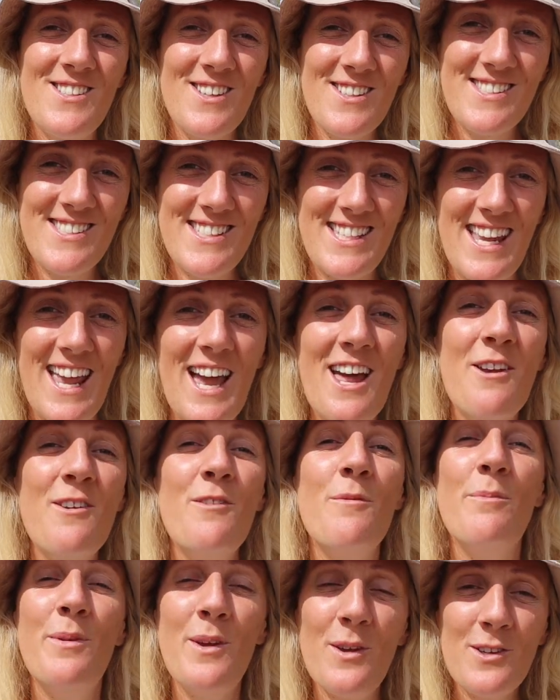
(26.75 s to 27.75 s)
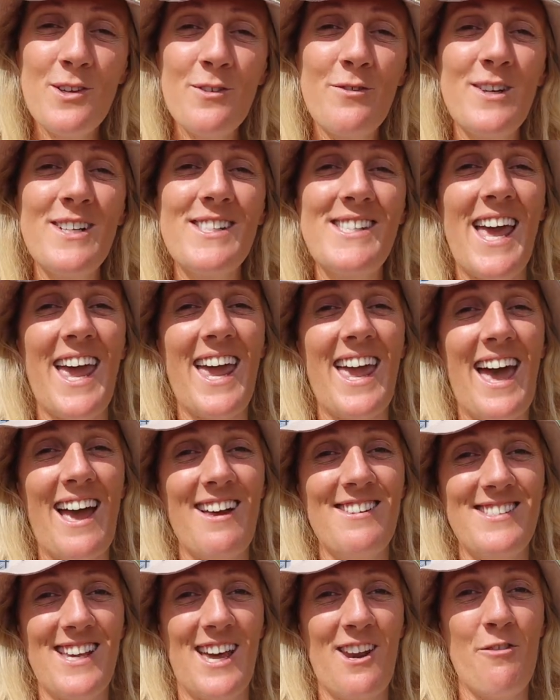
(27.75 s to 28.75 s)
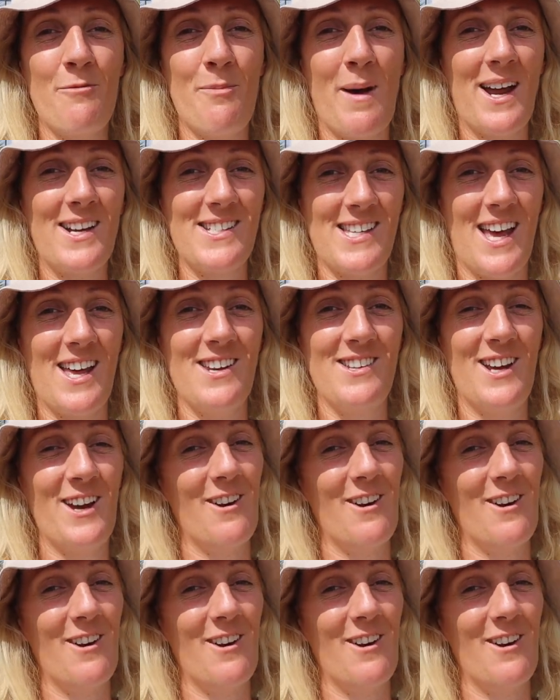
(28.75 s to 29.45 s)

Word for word: dusty and beautiful day outside of Baghdad,